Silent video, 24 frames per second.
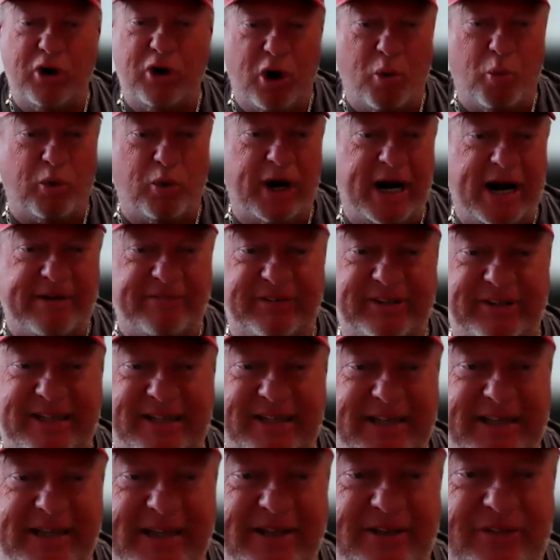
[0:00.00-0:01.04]
know where
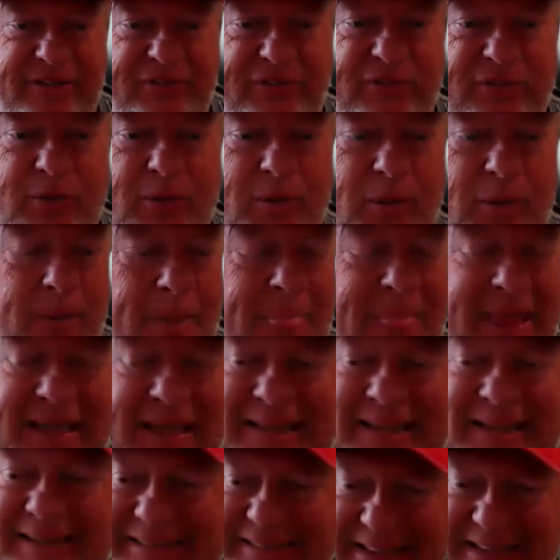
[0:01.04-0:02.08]
everything is,
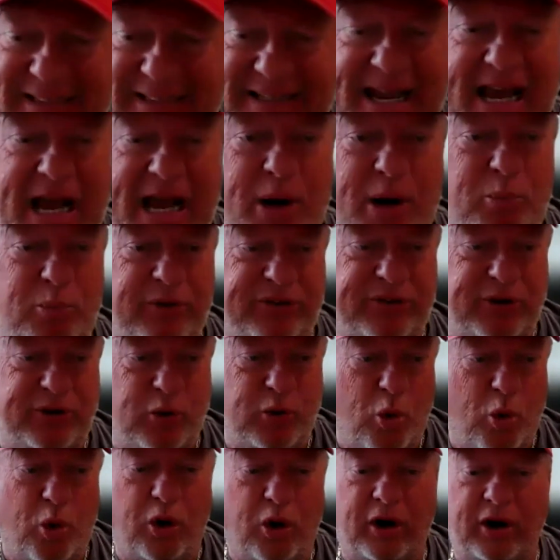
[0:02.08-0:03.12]
sit down with
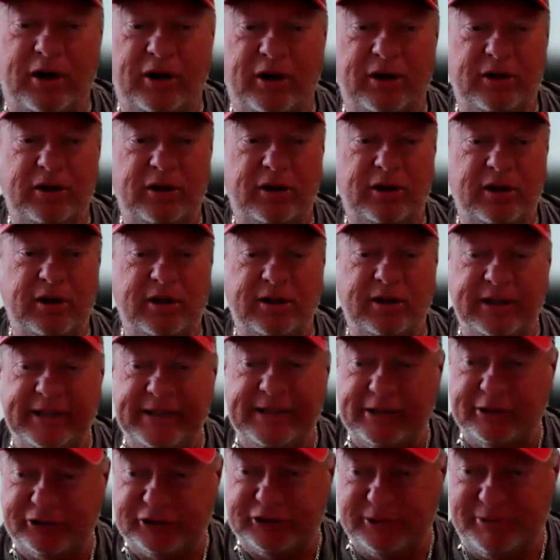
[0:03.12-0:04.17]
your
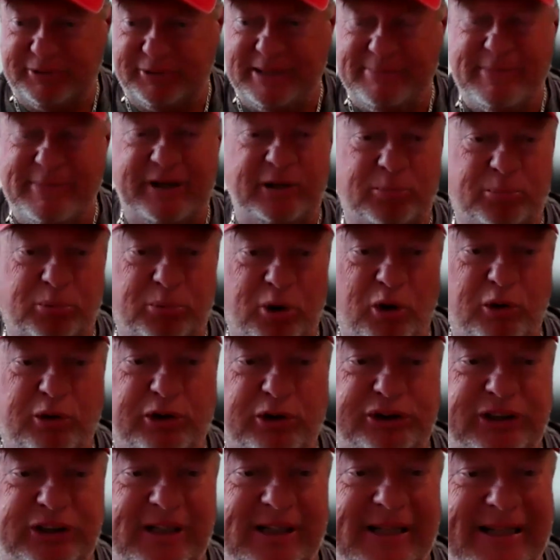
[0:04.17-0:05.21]
leadership team at your
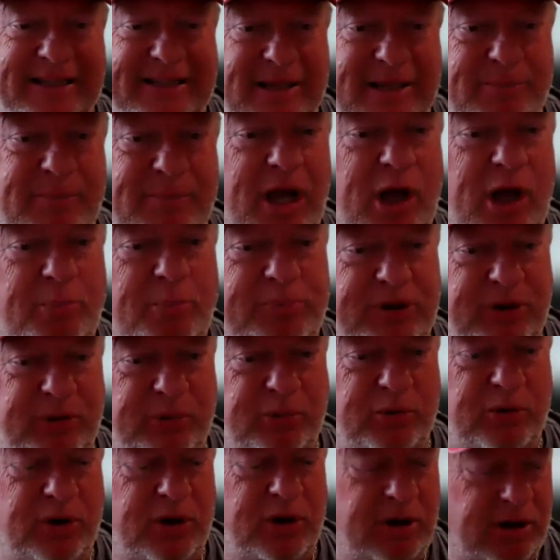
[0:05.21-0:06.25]
brokerage and let them help
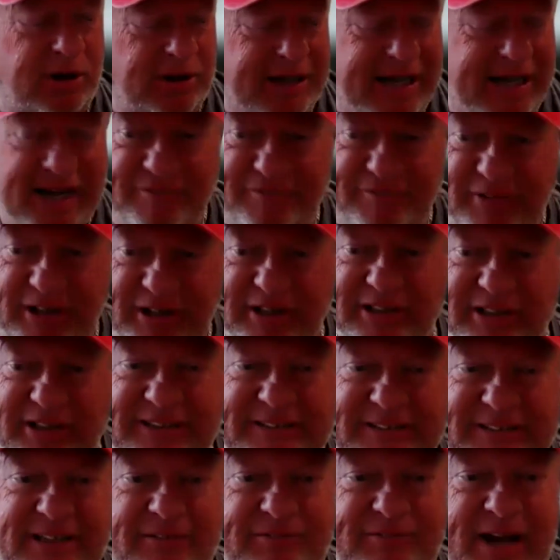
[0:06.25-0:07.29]
you kind of figure
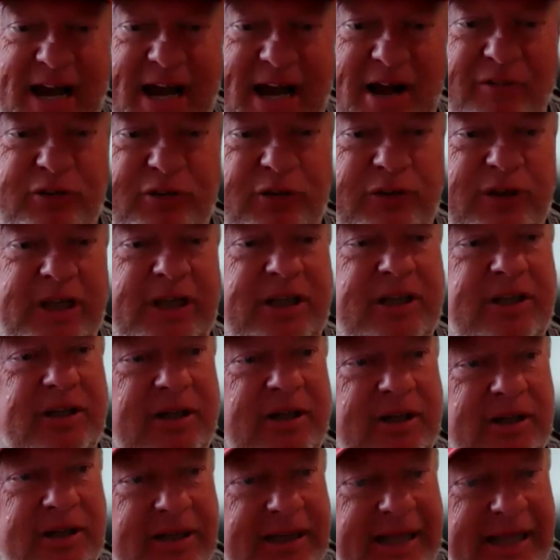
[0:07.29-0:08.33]
this stuff out so that
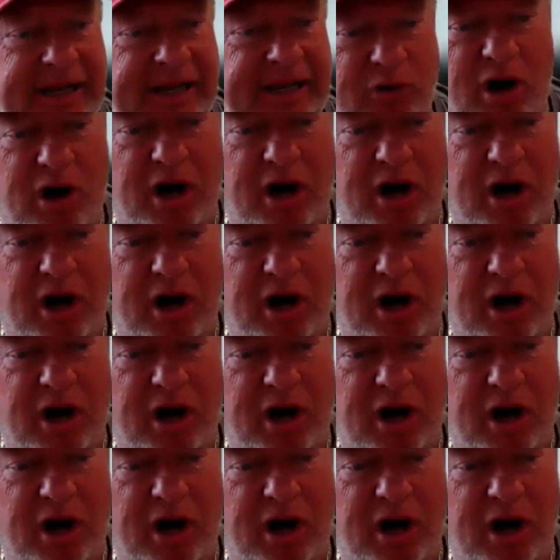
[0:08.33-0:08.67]
later